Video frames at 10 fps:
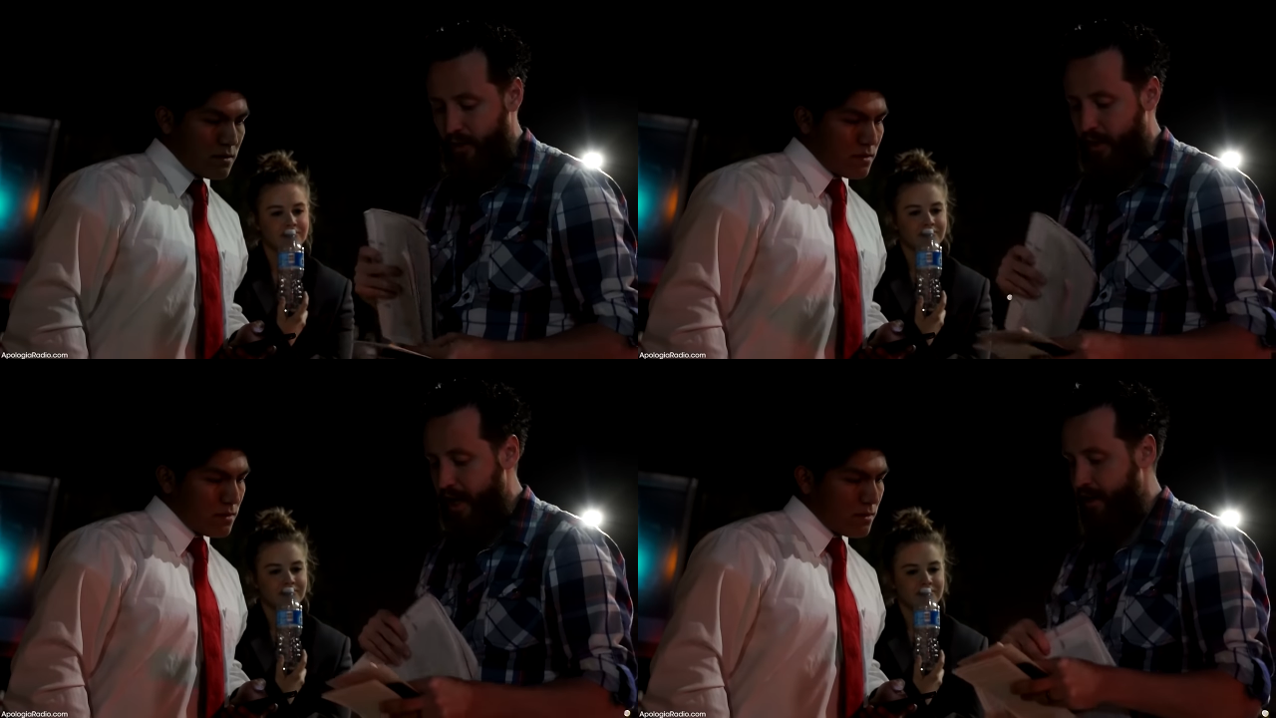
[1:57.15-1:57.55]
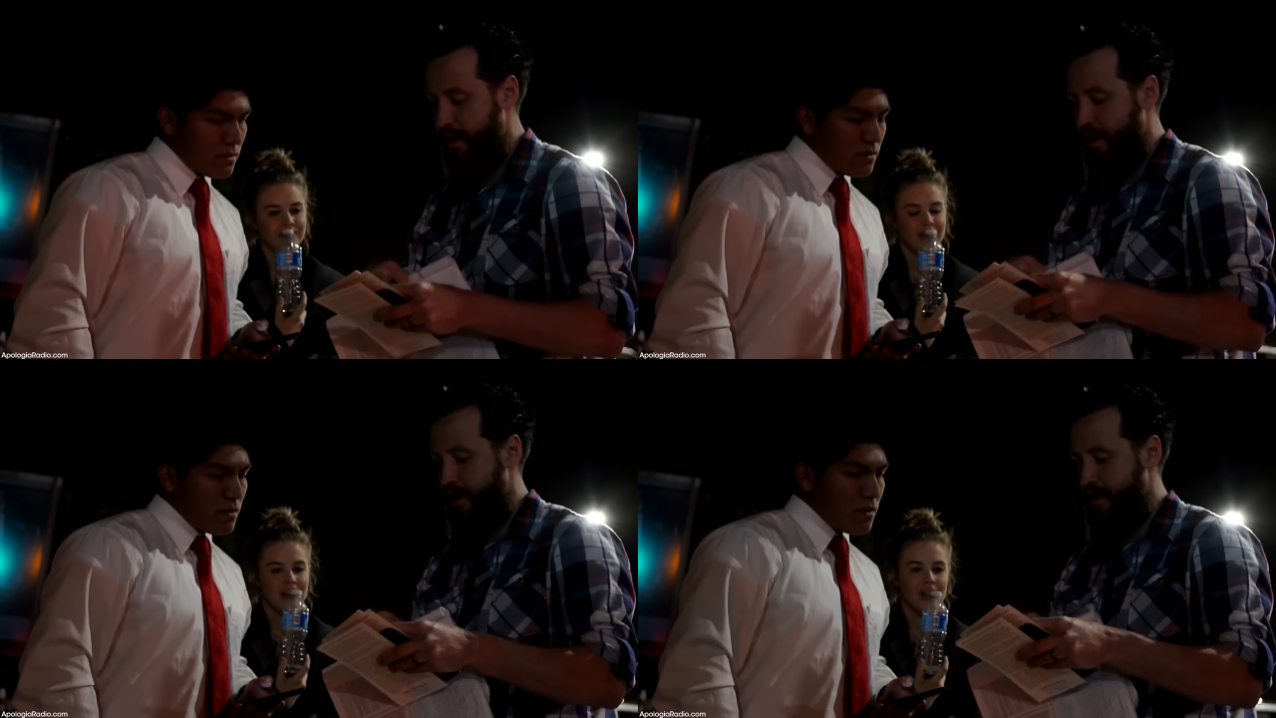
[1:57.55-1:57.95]
Speaker 1: the way, are
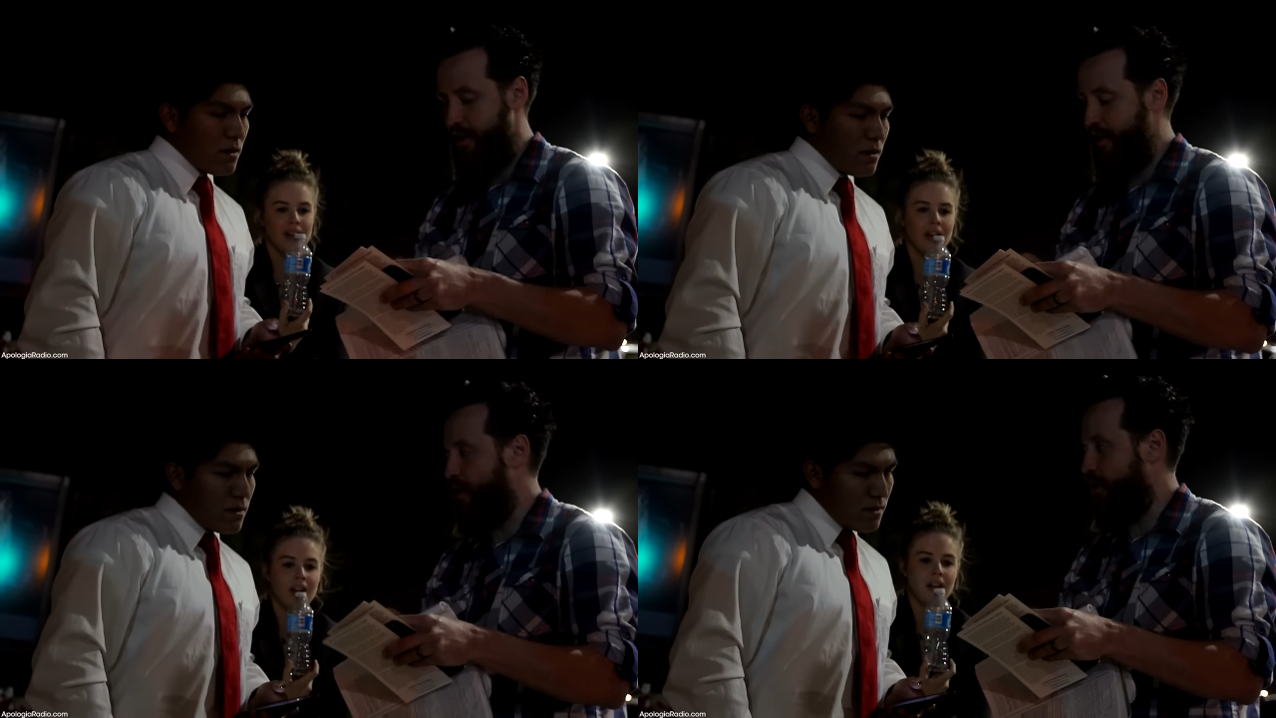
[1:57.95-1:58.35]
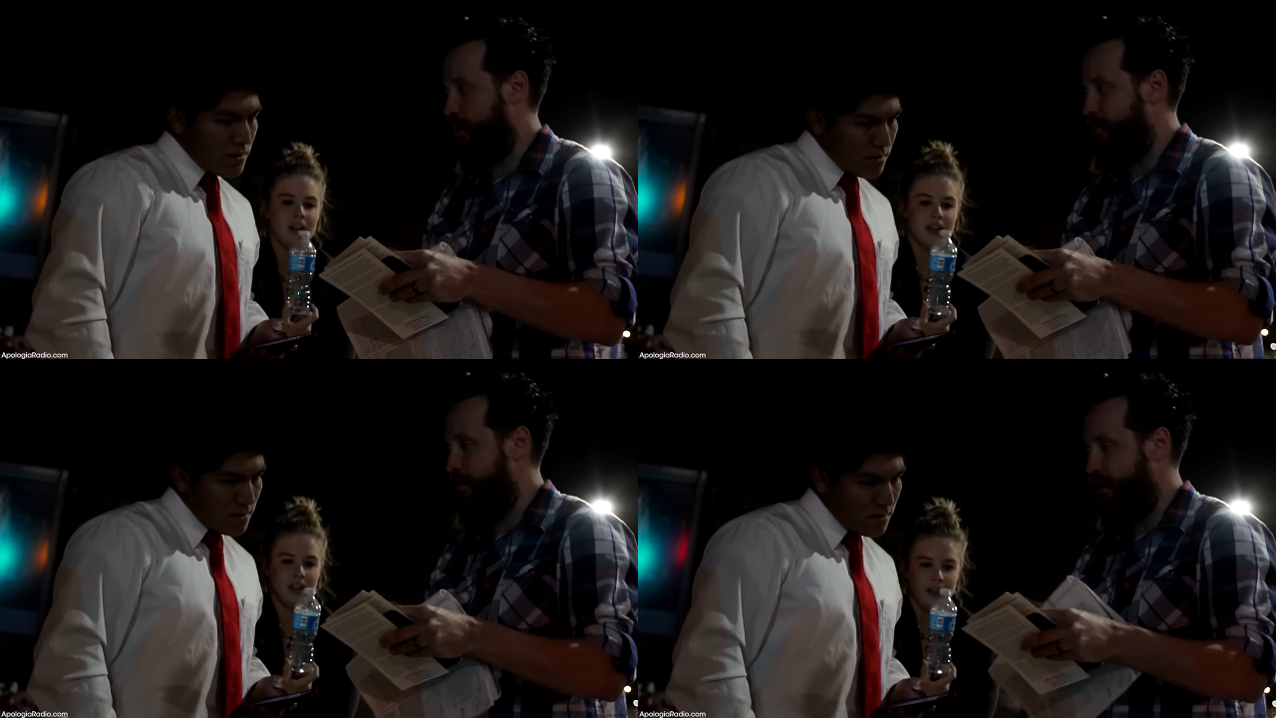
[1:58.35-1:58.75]
here. You can go
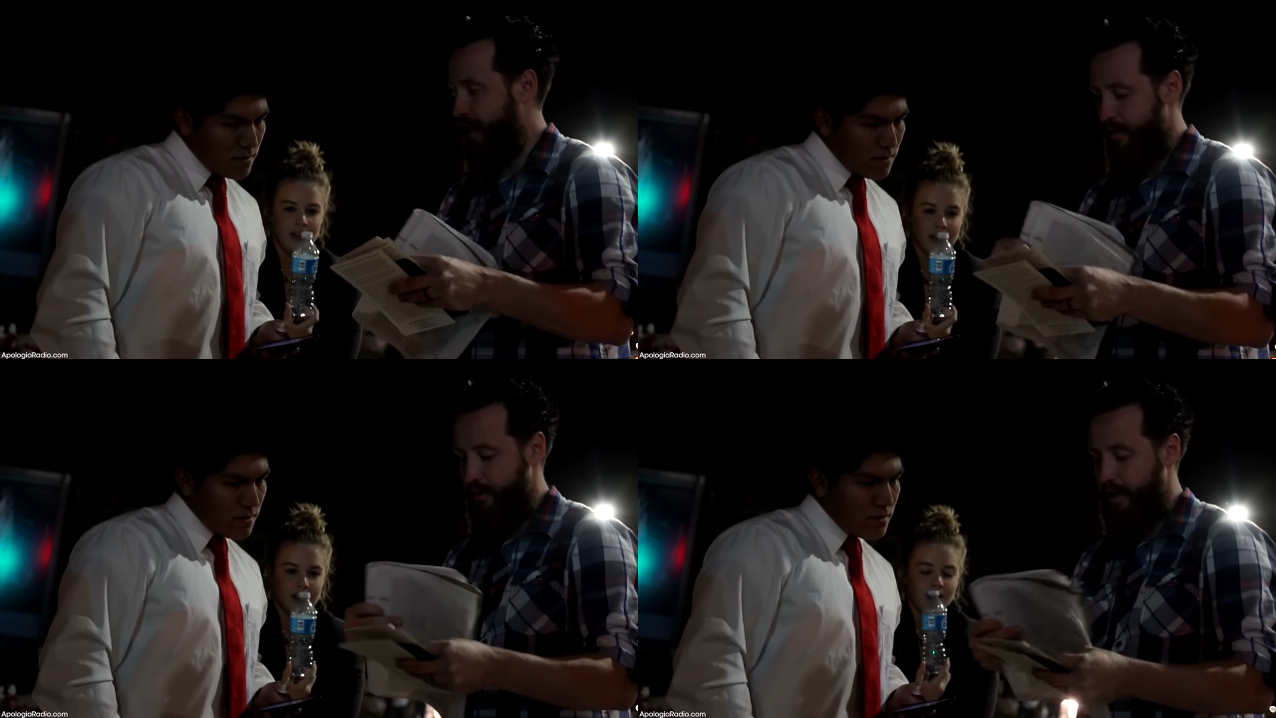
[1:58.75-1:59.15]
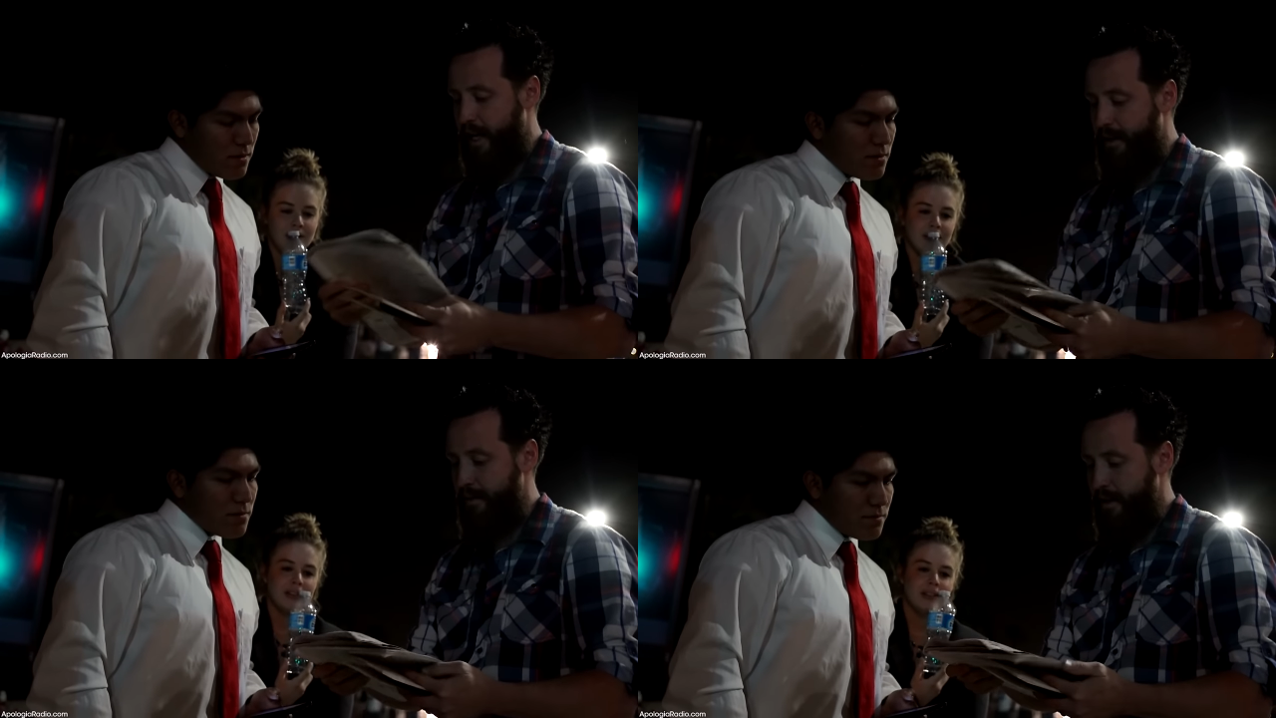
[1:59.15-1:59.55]
look them up later,
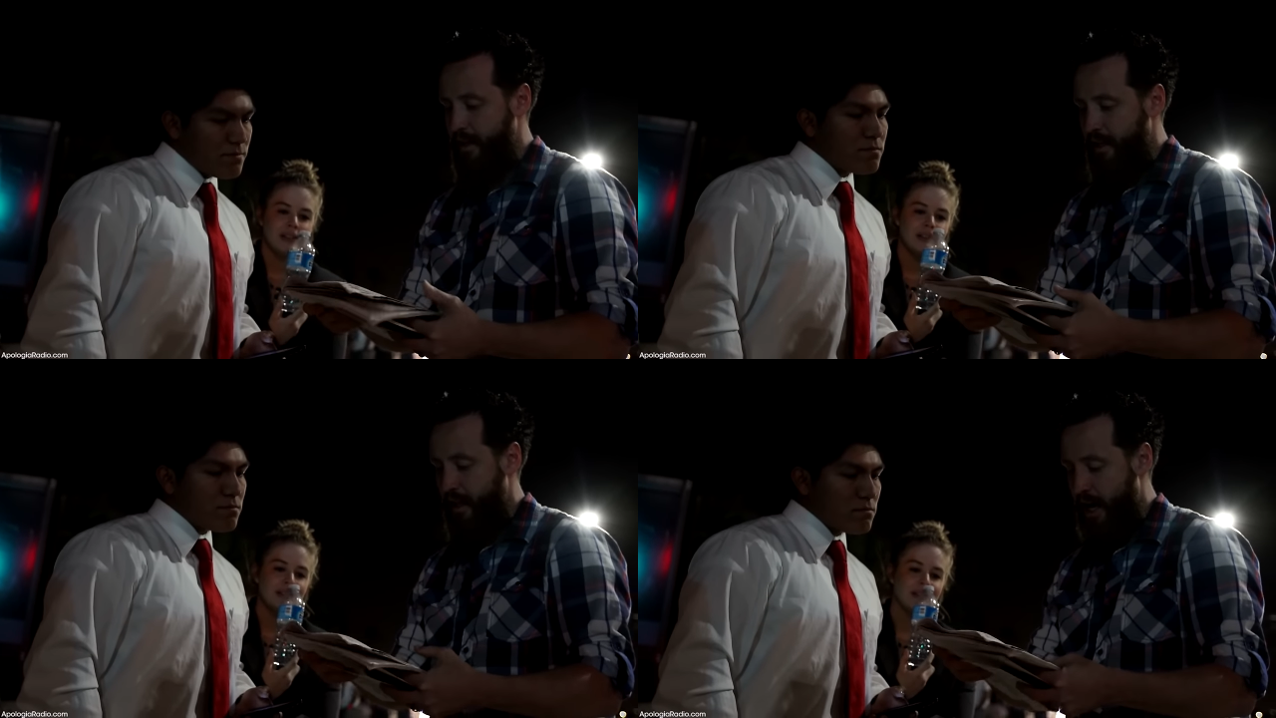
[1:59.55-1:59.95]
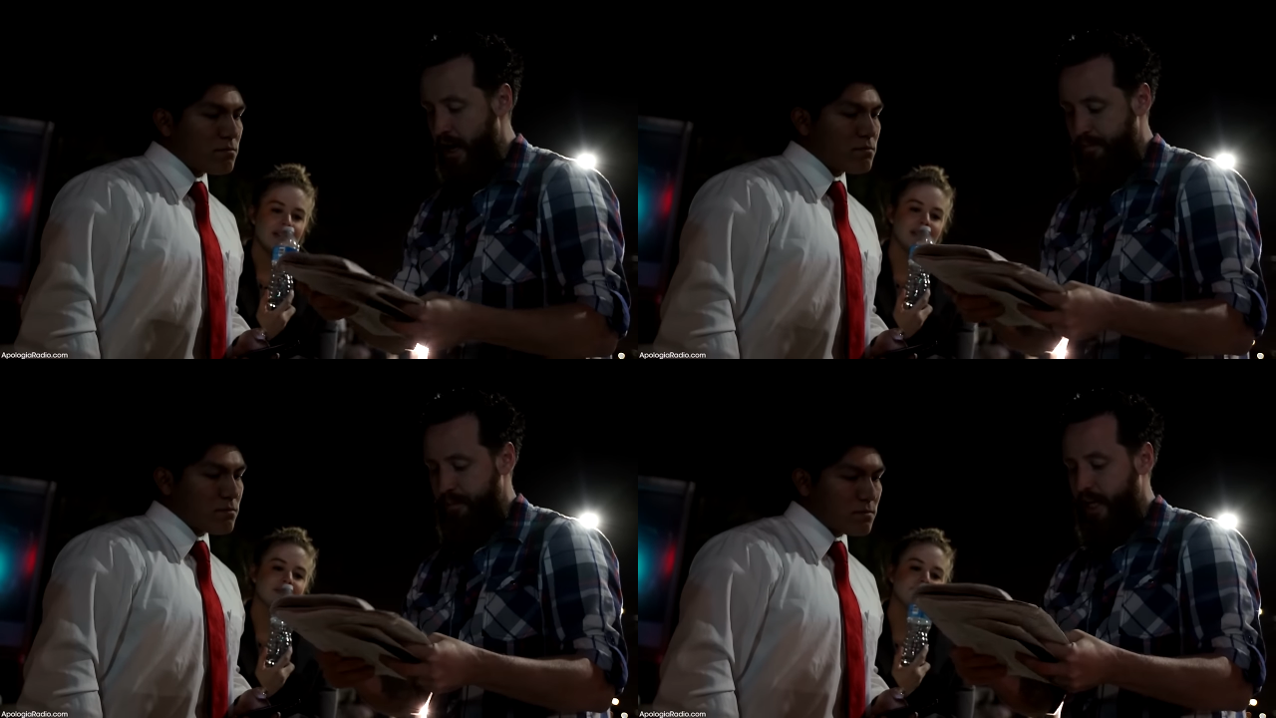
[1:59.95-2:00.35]
okay?
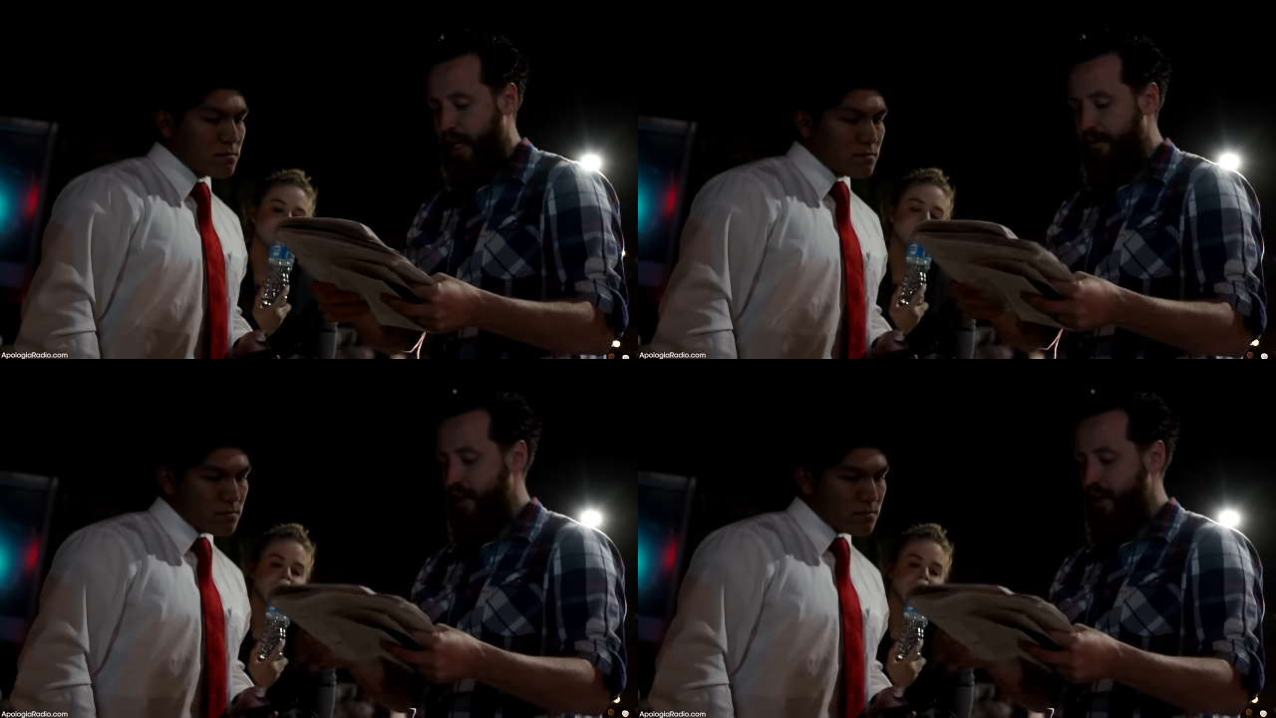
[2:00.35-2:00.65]
Um, but I'll give